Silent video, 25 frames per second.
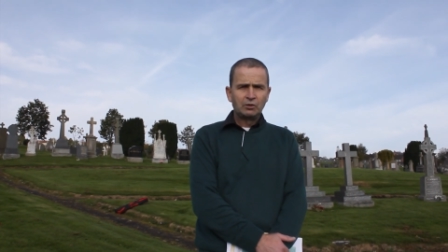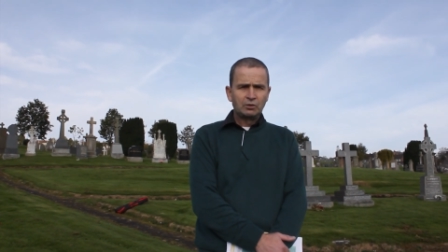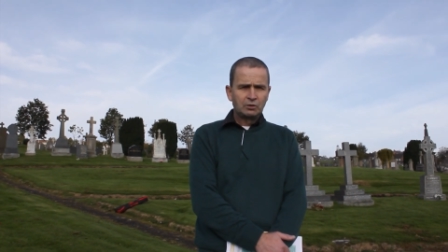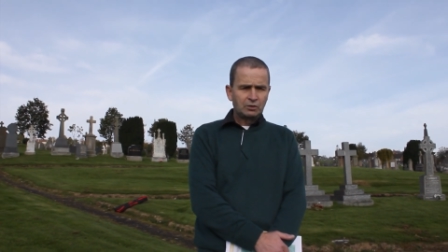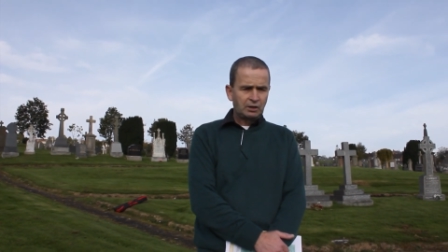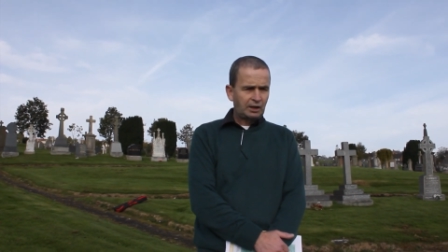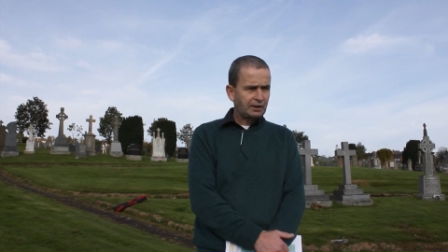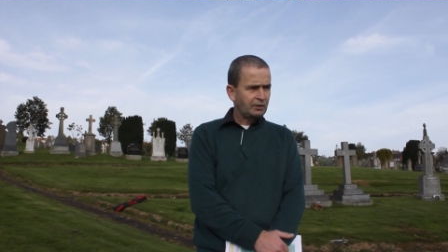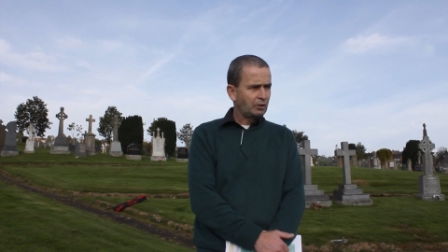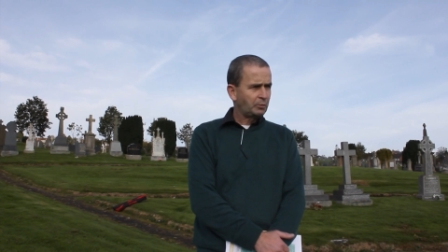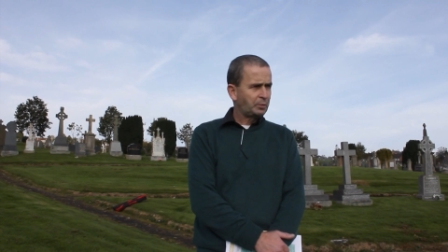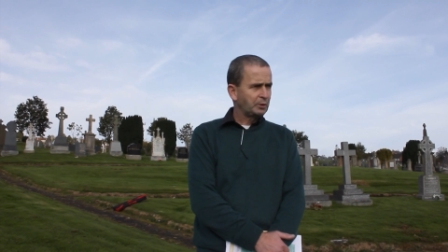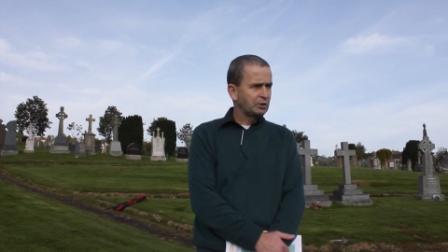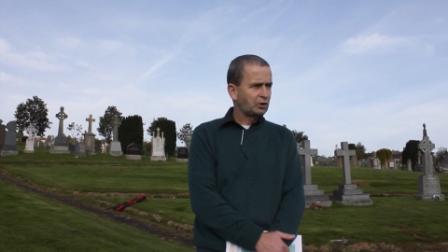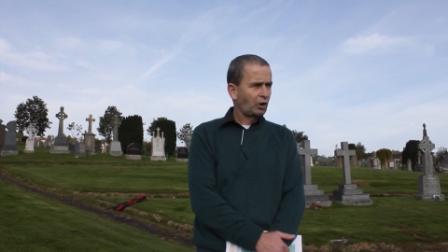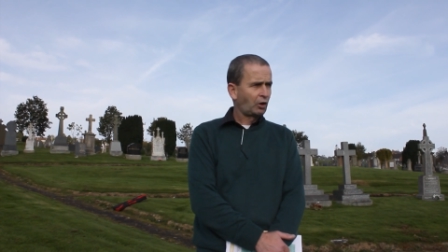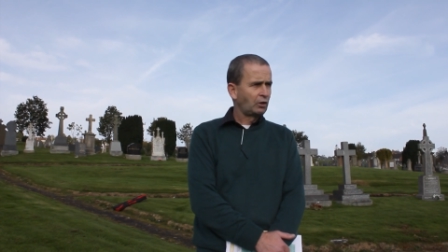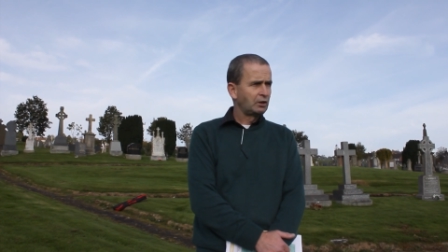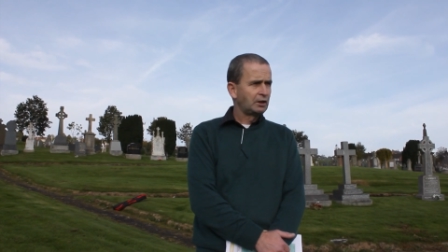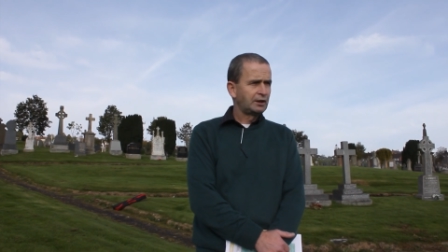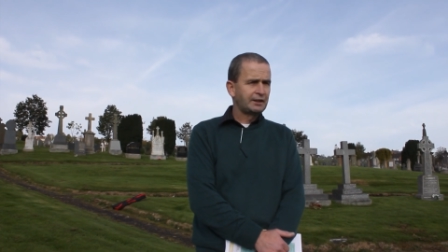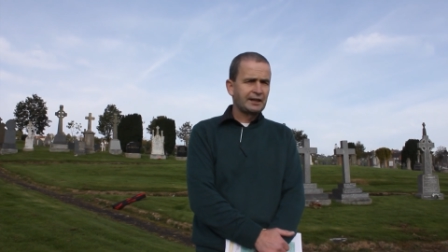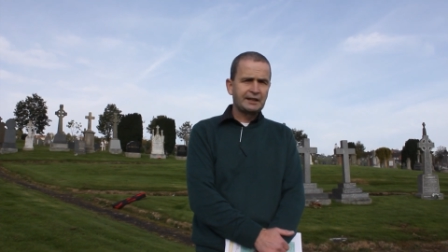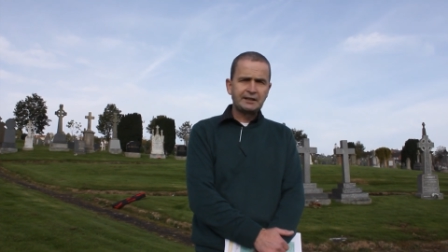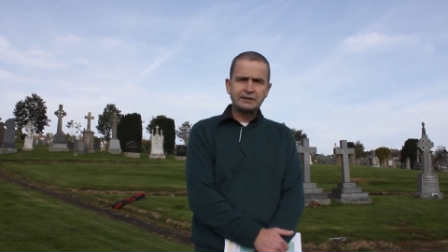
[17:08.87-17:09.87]
Right up until
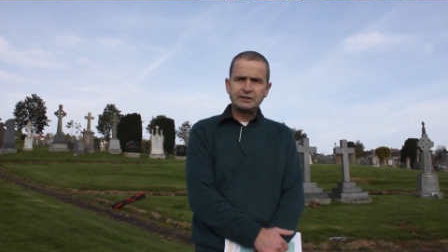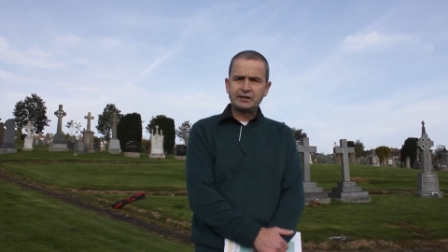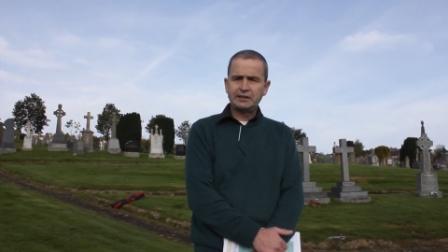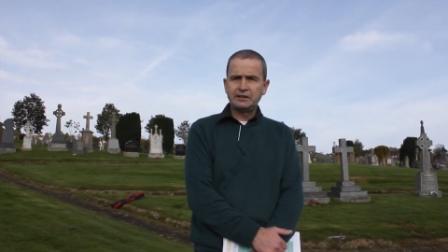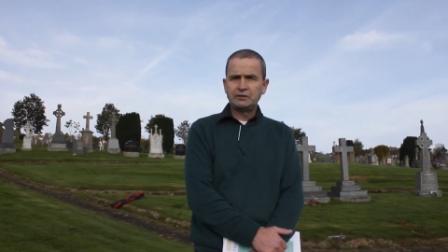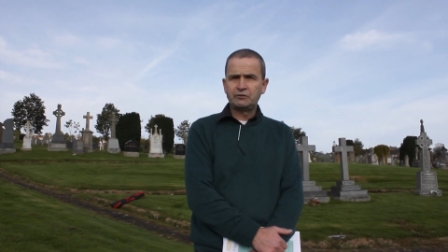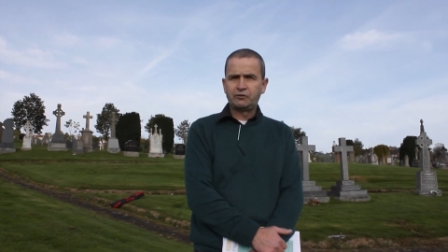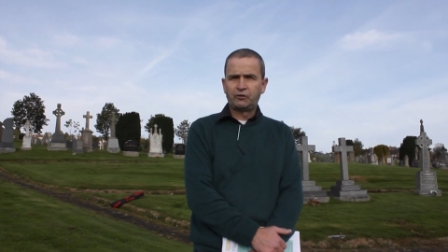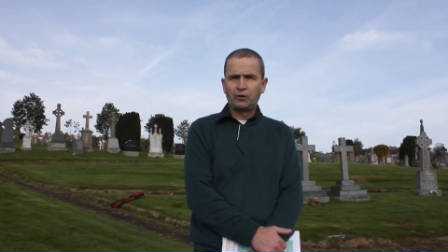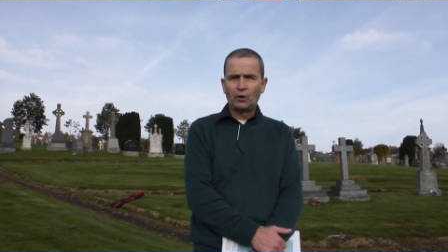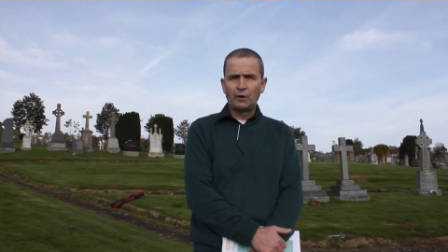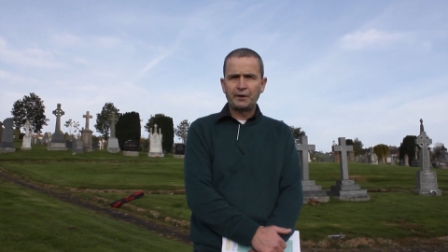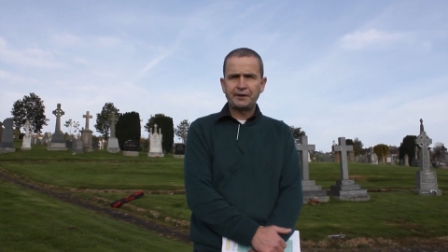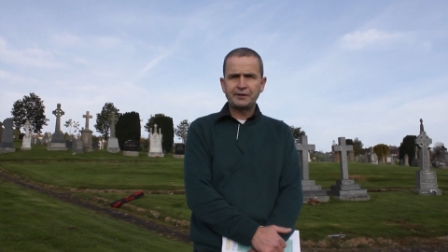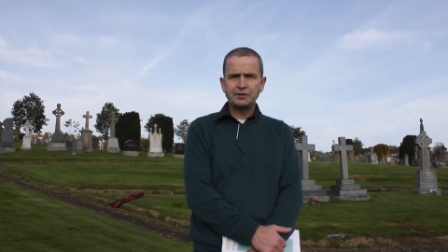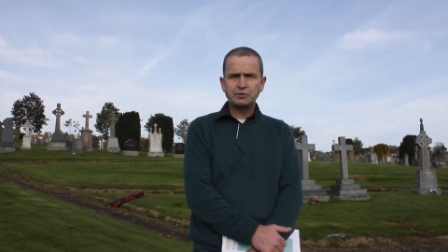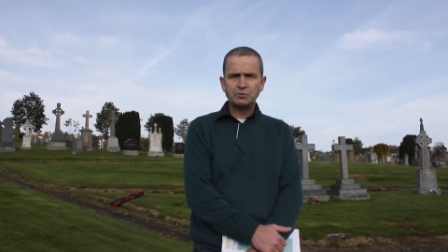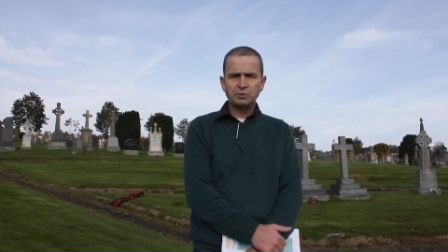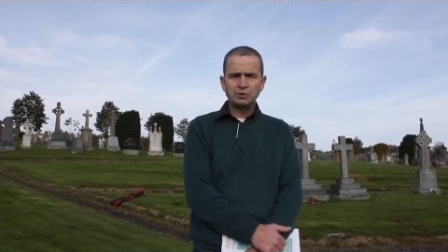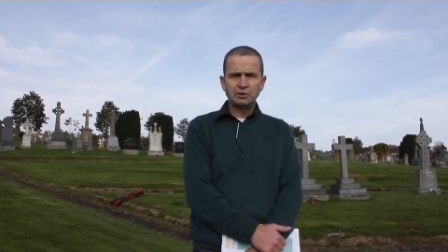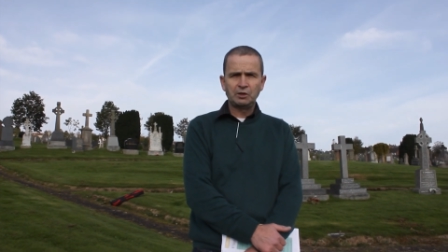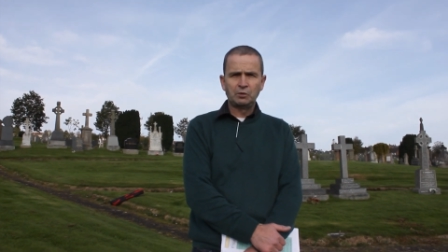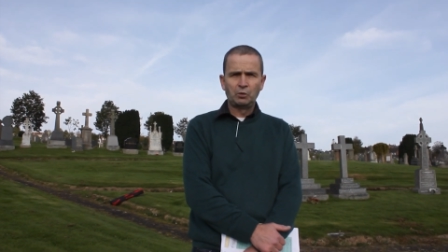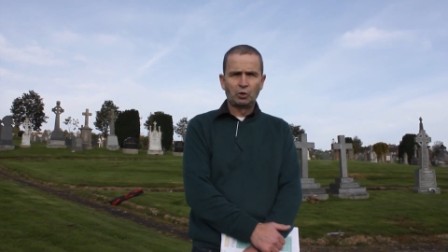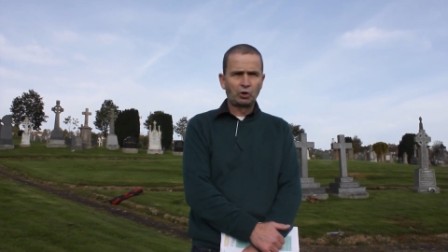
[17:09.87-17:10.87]
the 1940s
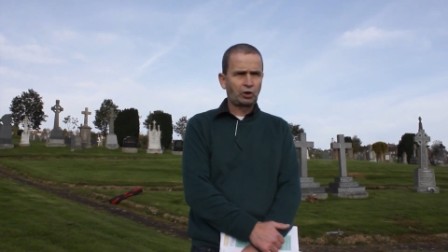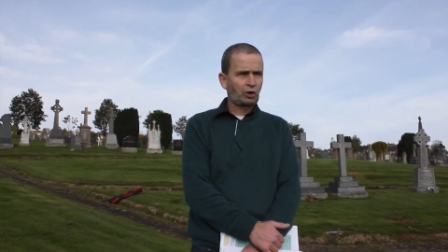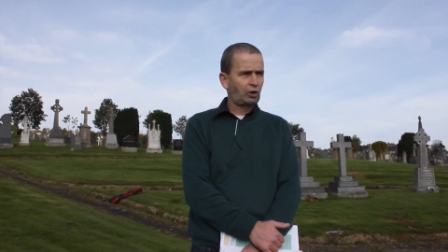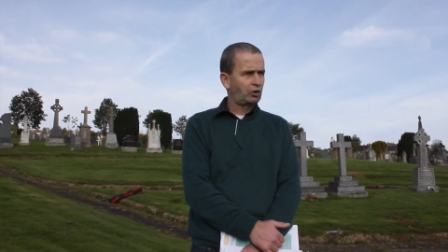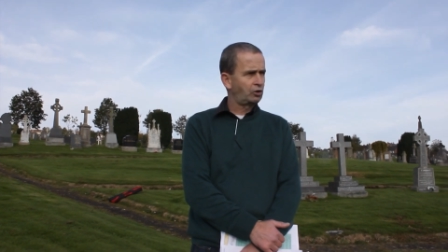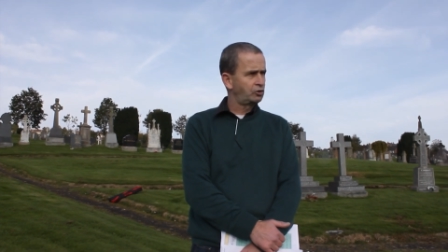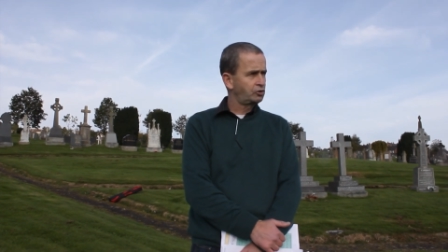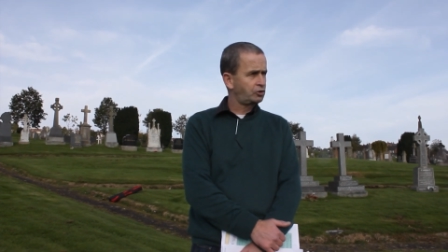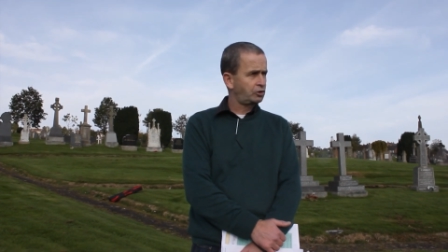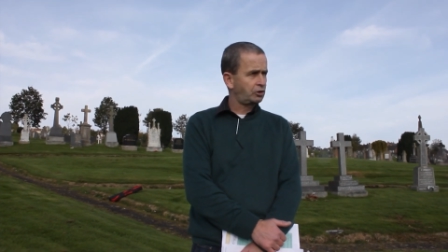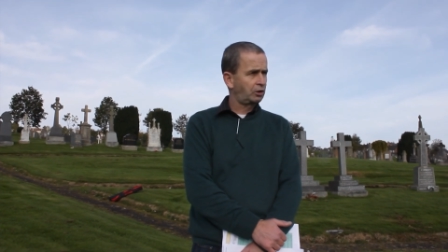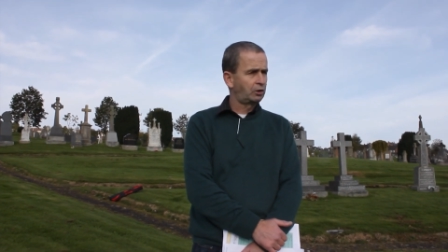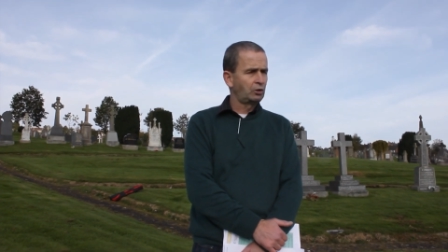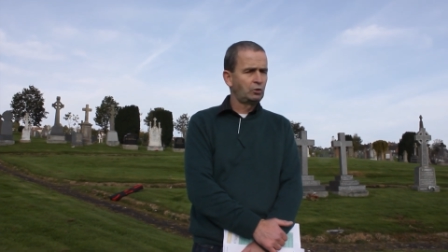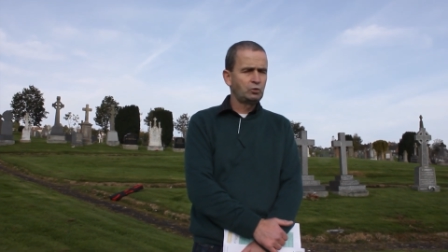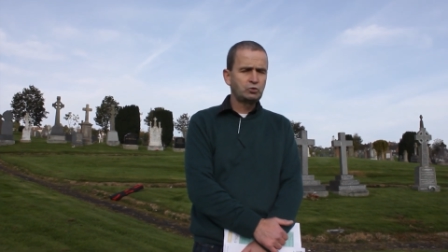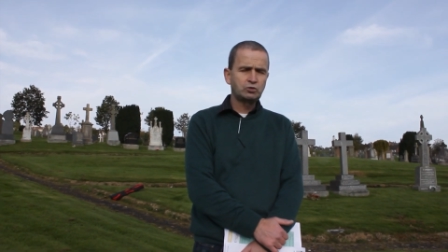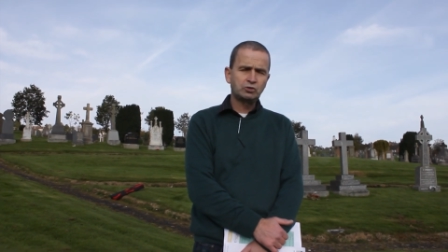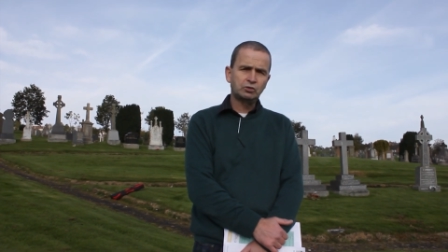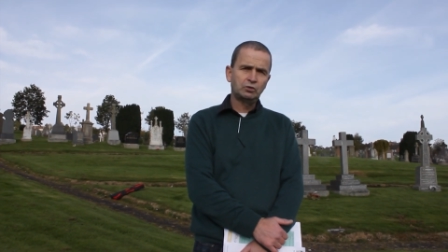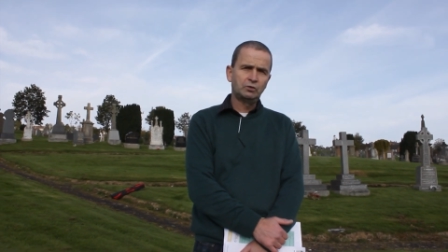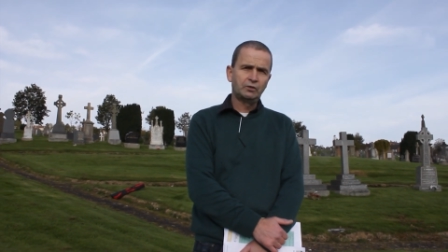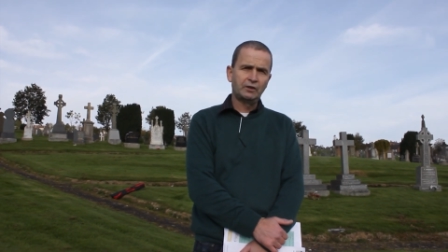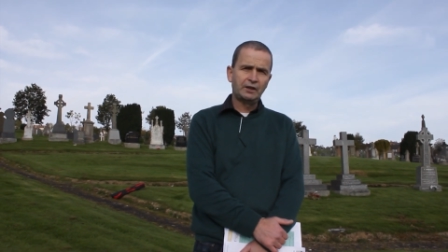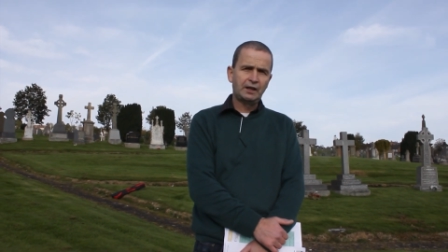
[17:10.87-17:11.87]
when the workhouse
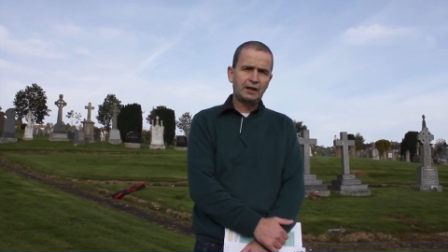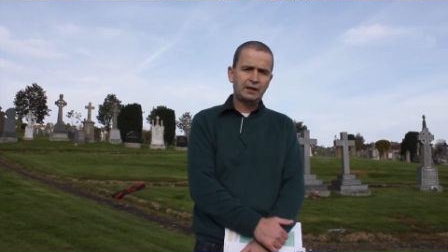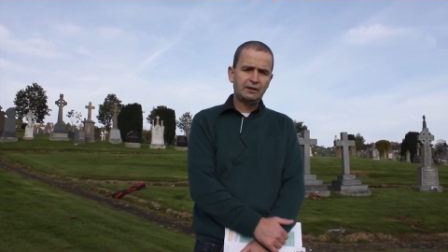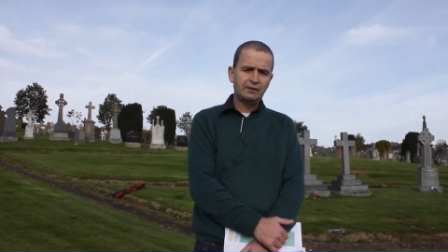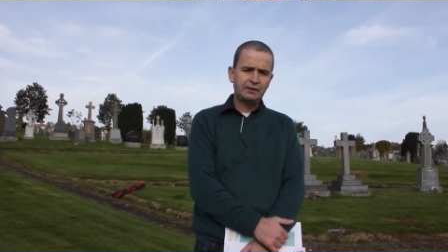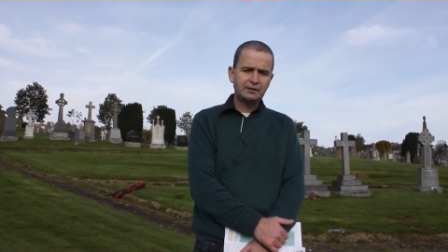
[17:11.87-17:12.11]
closed over there,